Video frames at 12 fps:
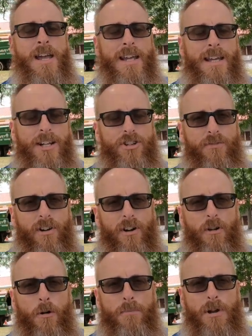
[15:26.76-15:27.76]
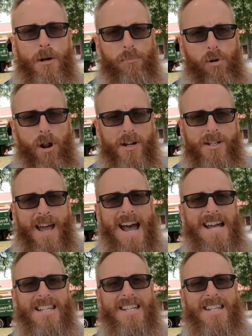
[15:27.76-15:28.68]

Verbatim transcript: Get your very own beard products at